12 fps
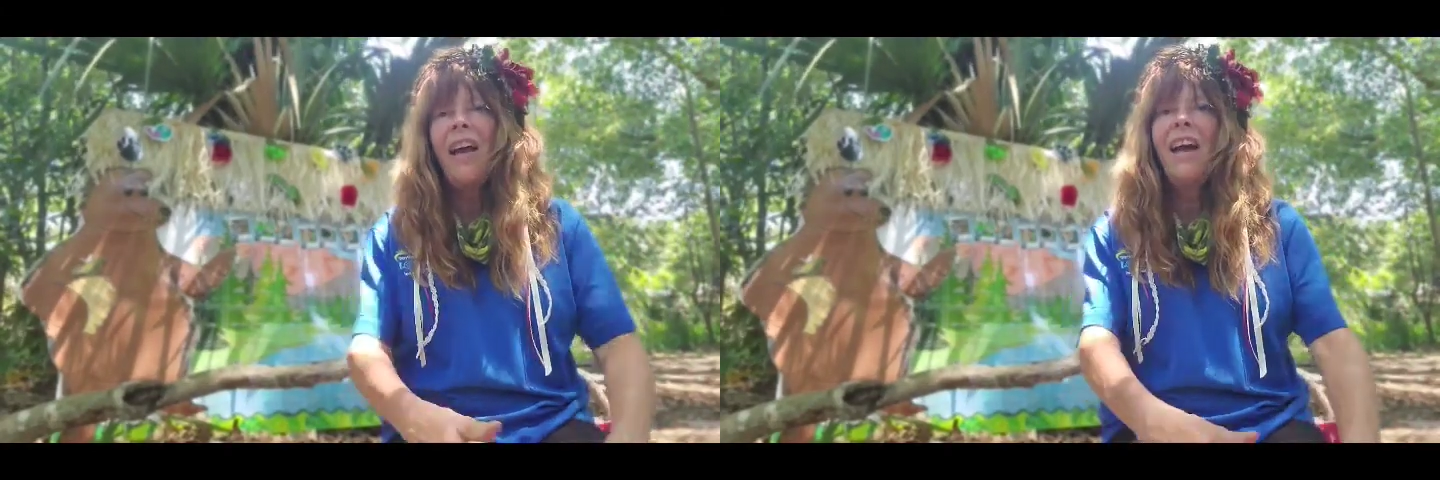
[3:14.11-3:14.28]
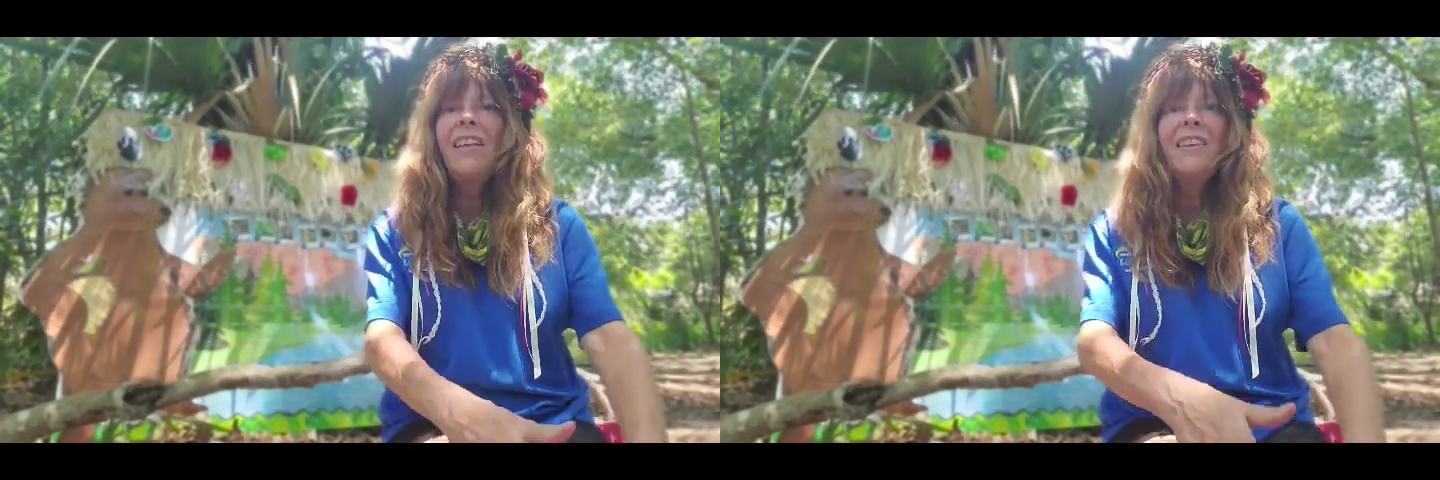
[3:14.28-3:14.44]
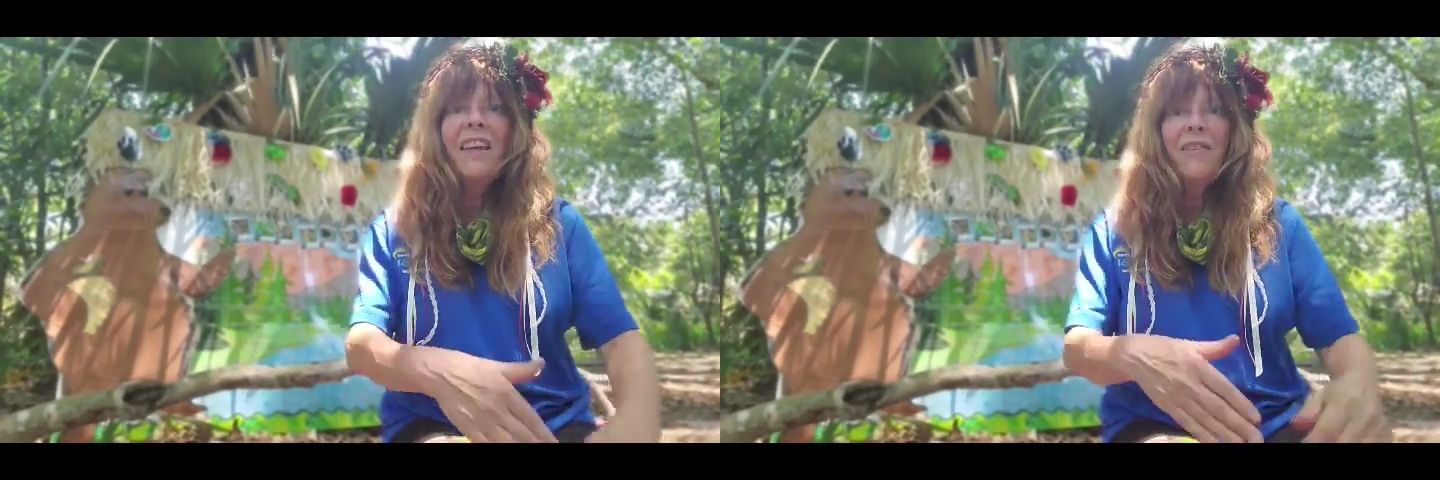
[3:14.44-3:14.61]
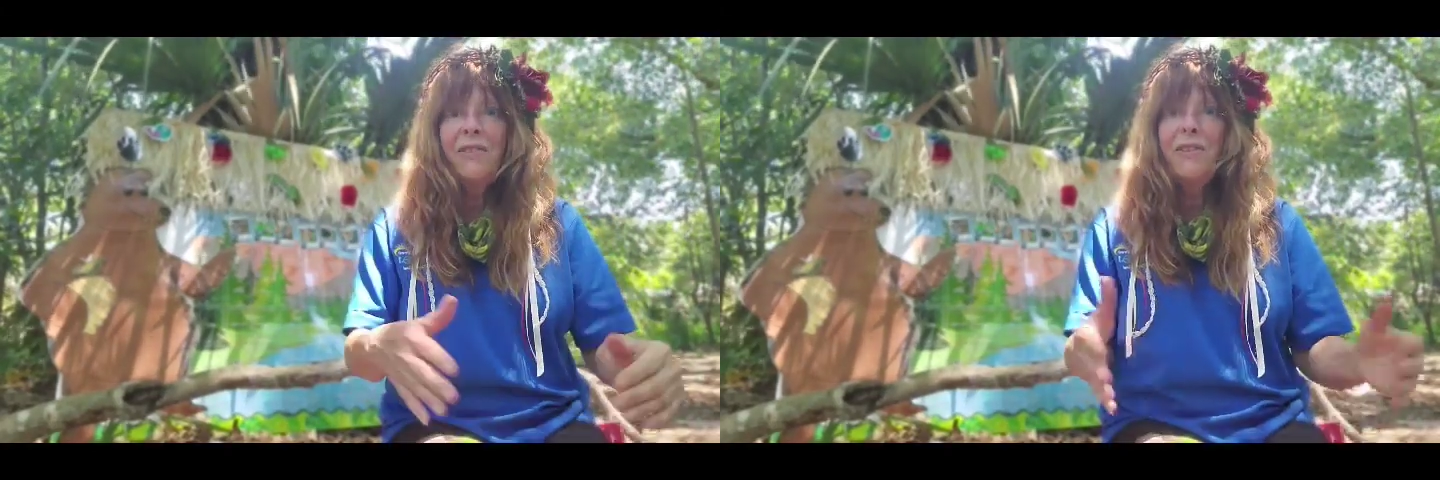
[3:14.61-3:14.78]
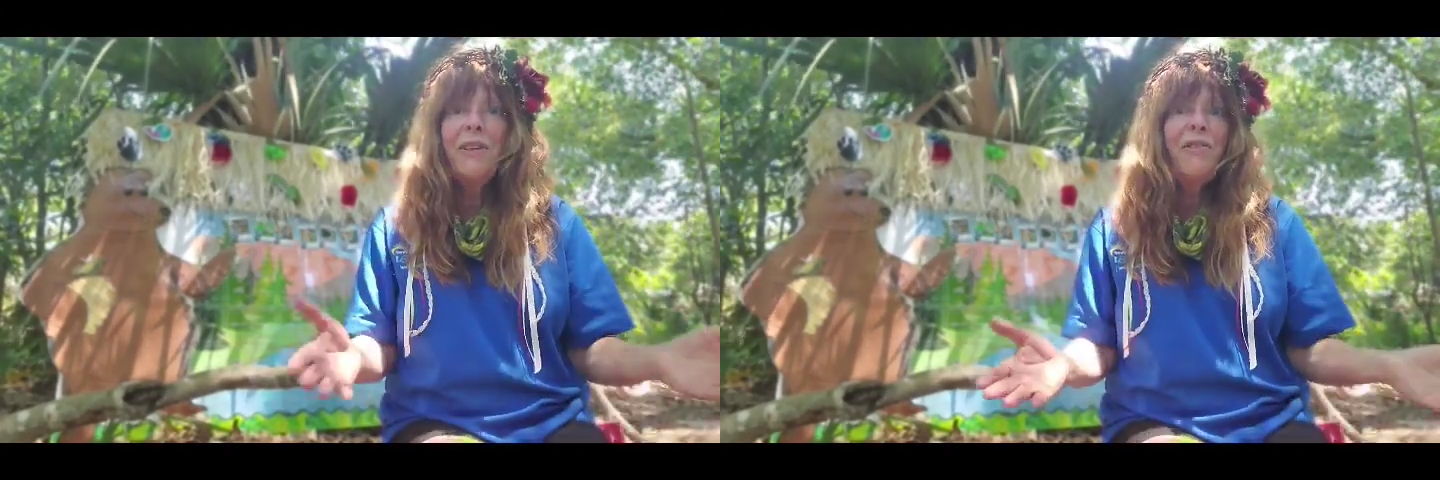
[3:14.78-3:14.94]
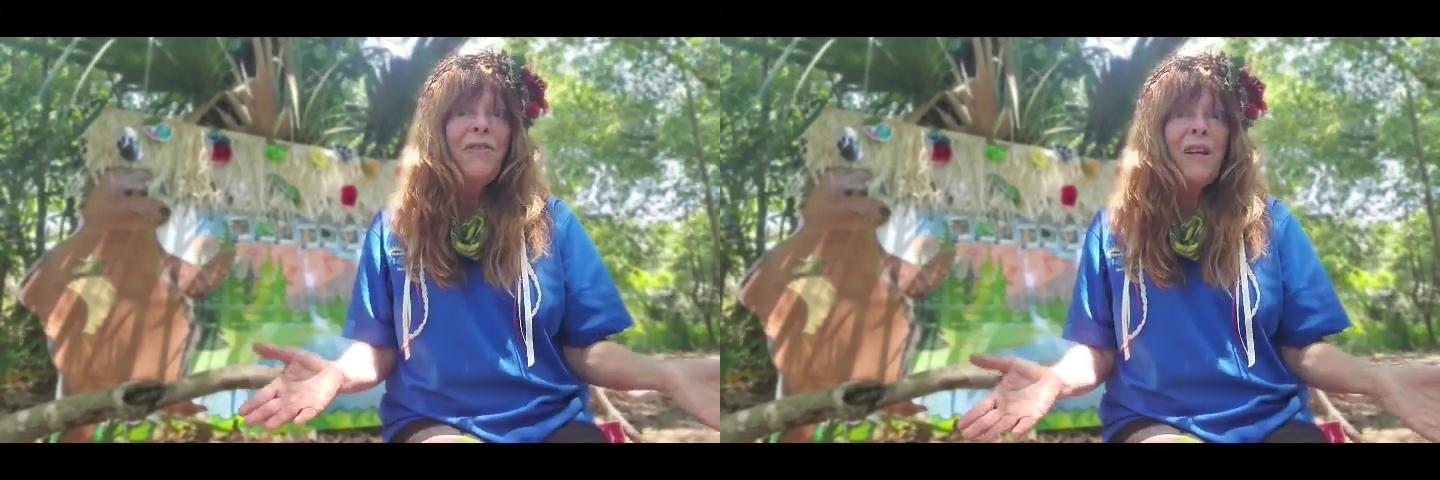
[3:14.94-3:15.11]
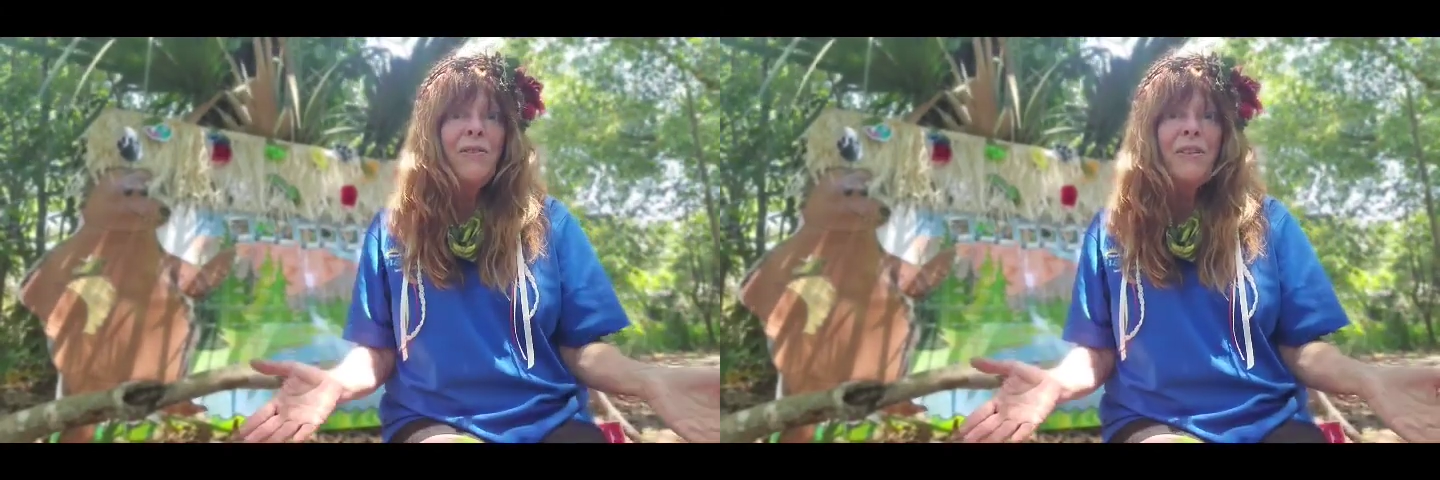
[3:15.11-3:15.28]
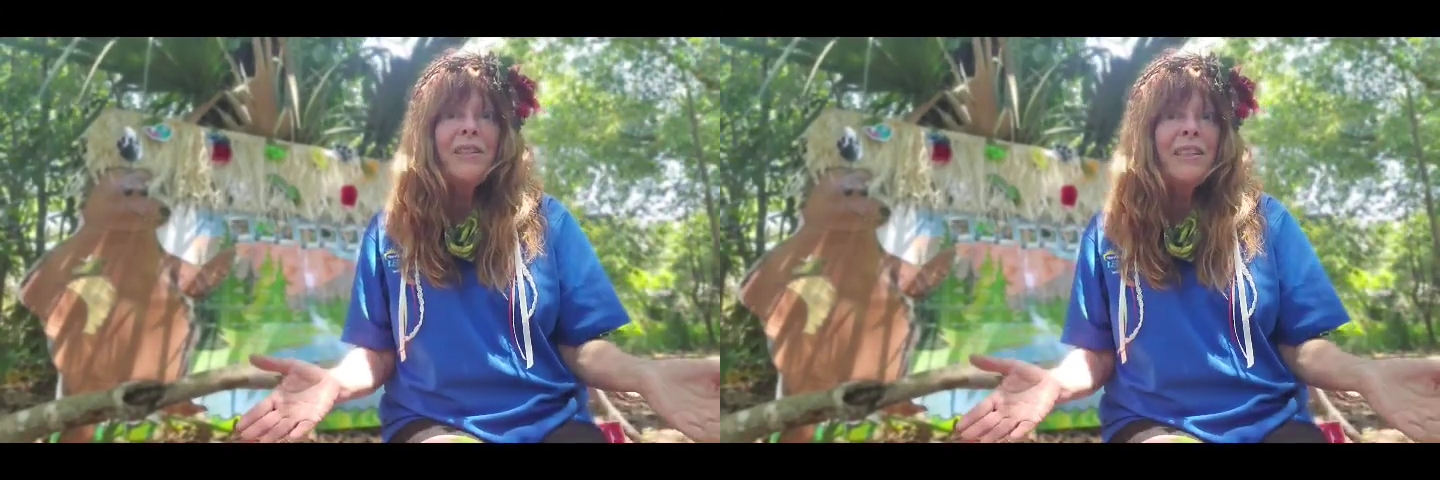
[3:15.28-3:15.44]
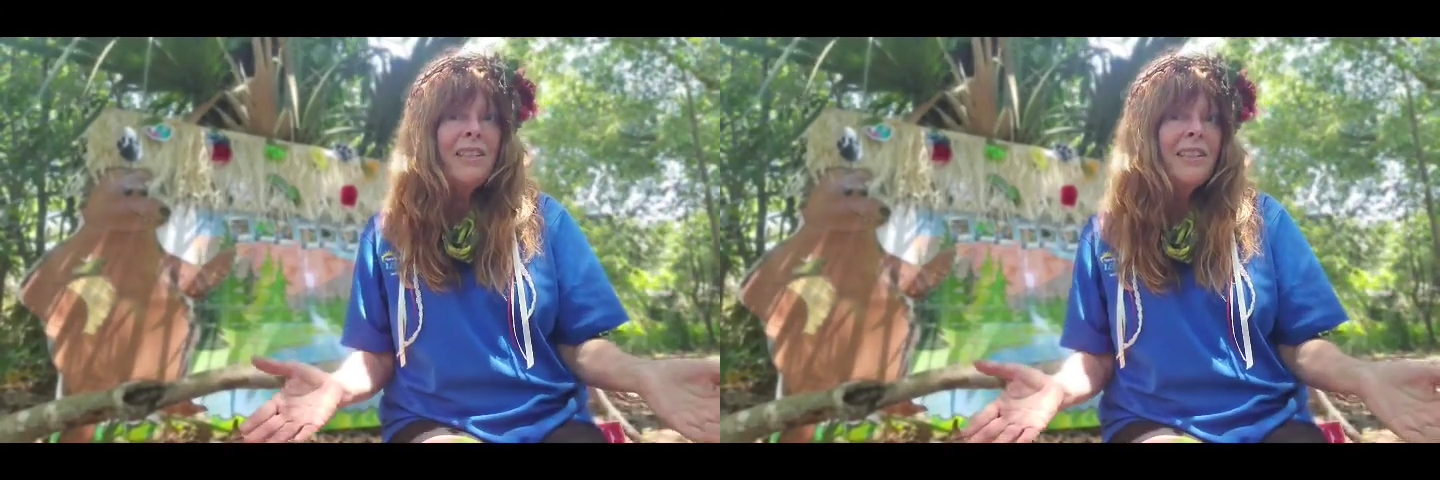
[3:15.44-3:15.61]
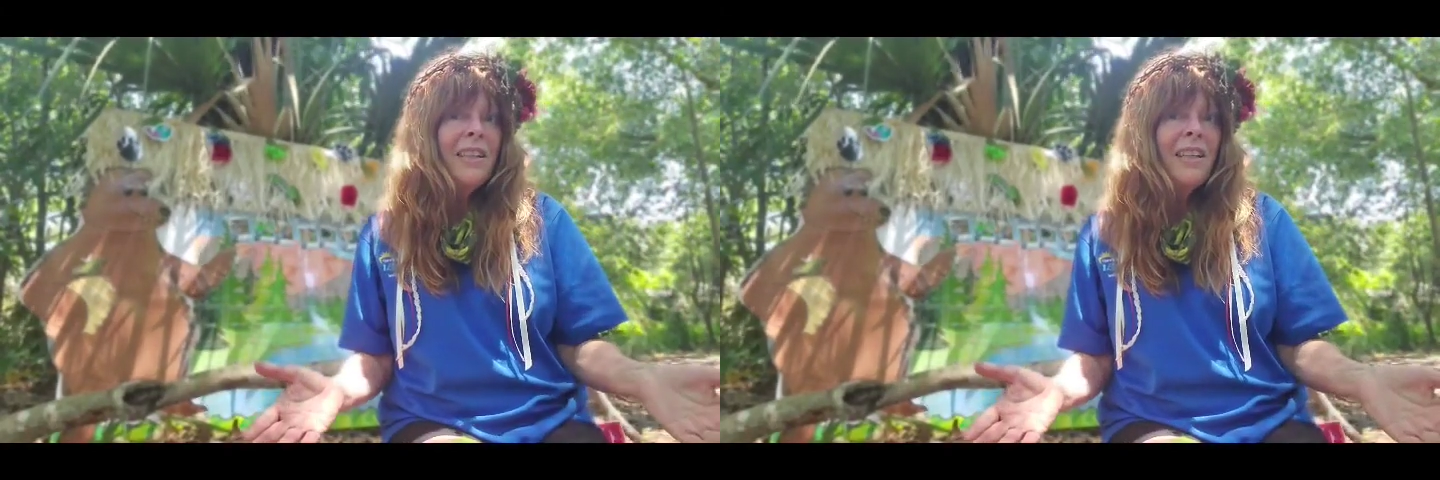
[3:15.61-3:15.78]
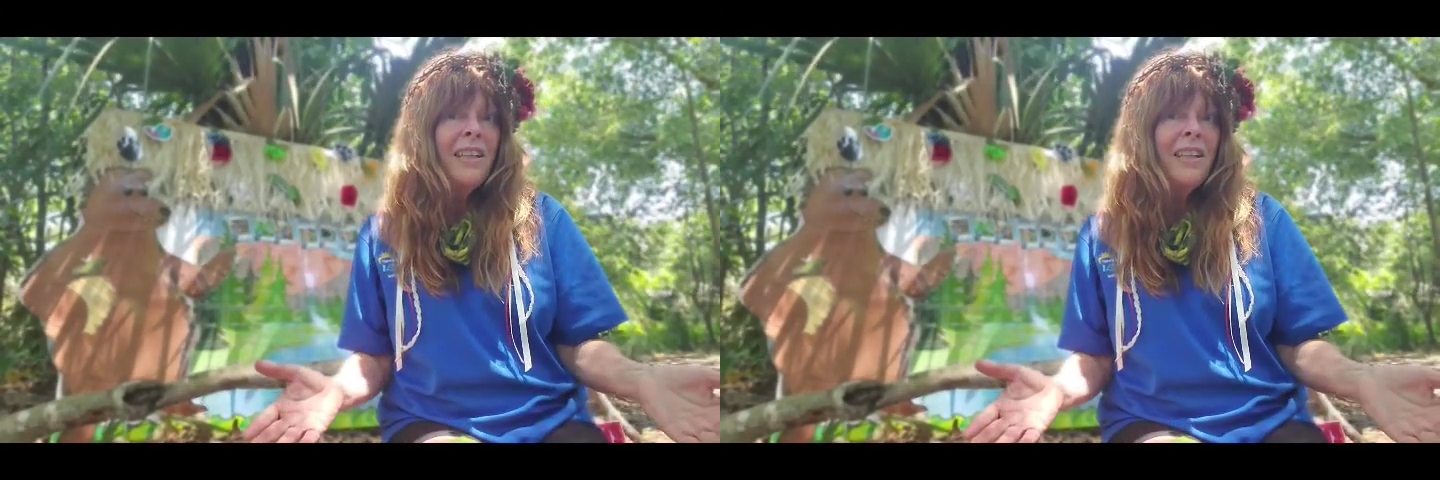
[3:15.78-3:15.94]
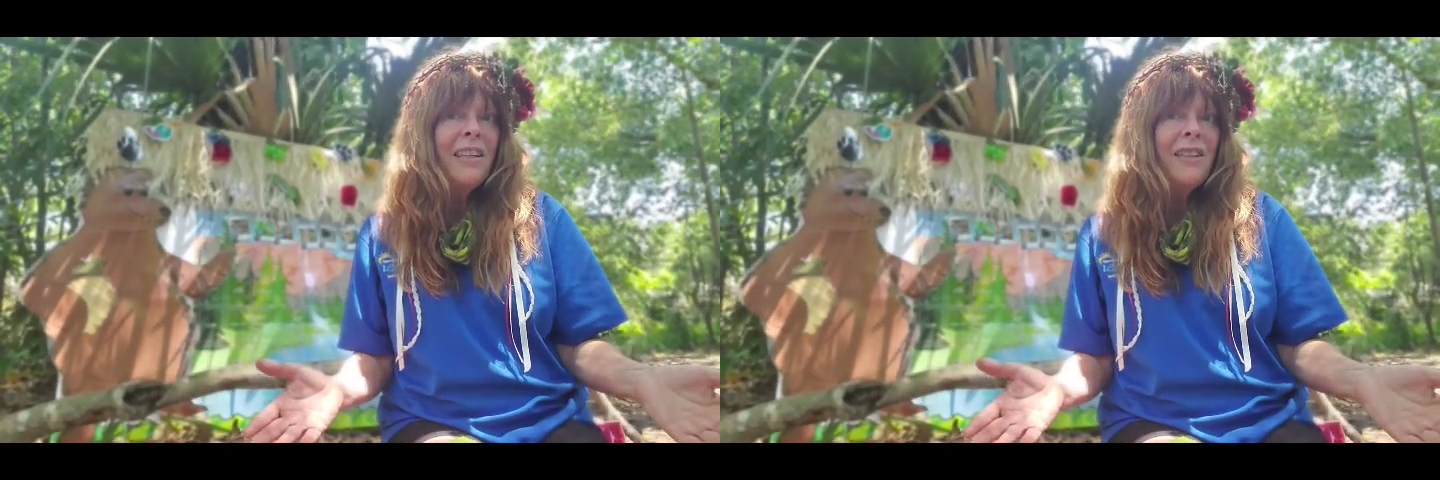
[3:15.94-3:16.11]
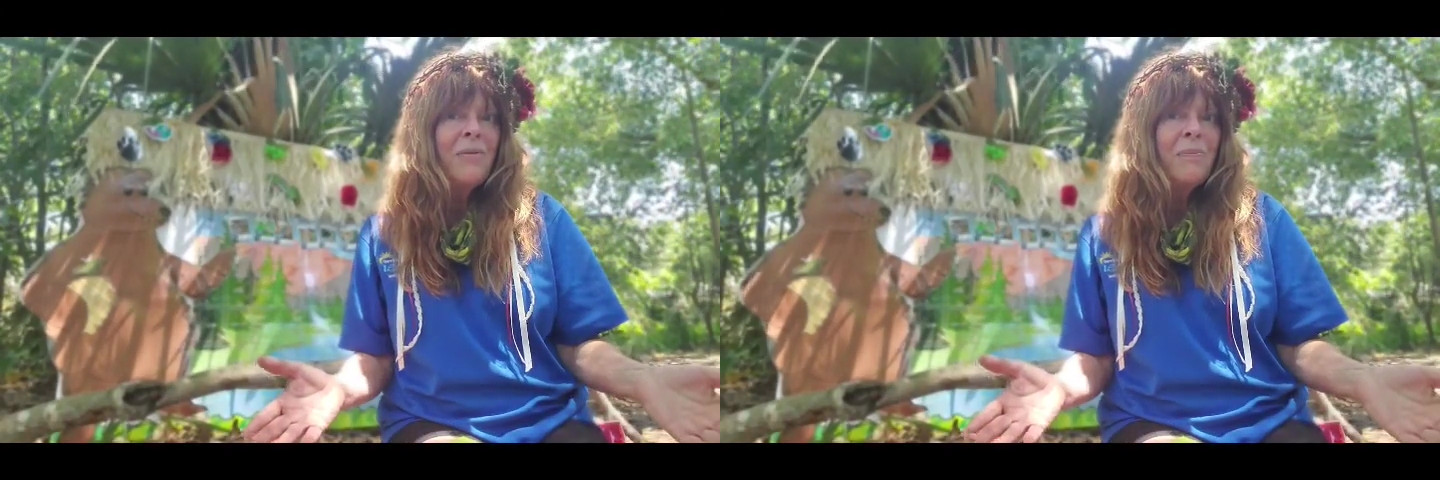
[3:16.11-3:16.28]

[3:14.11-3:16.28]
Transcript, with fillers: and that was their favorite thing to eat.